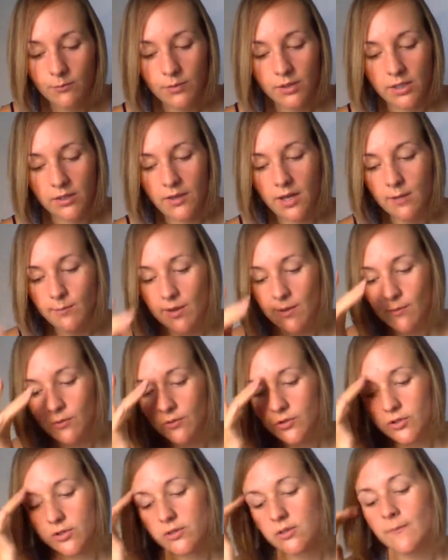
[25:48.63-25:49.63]
But a lot of people
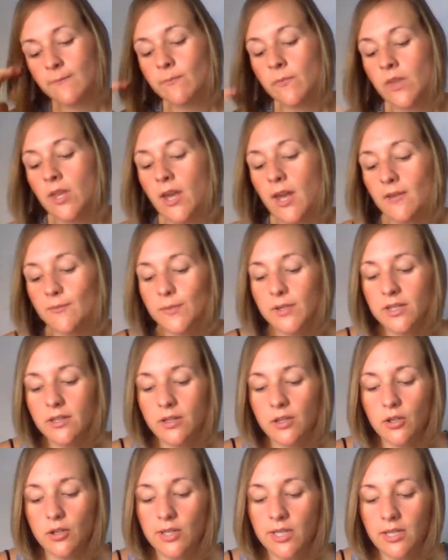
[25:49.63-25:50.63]
just have
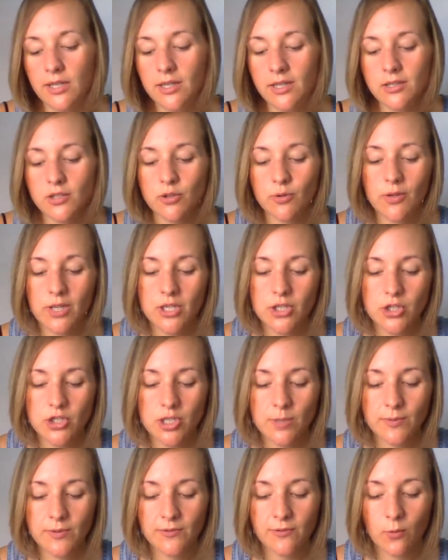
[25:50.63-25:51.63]
been getting into
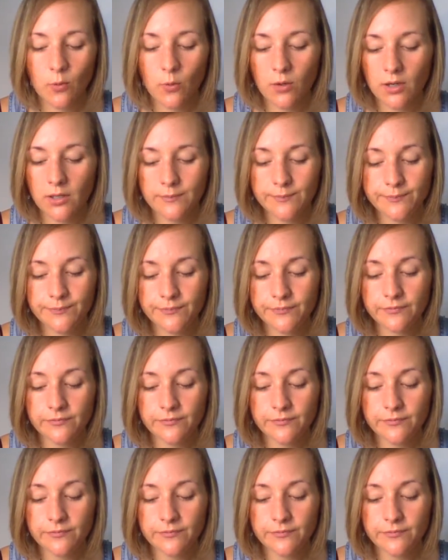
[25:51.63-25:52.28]
relationships for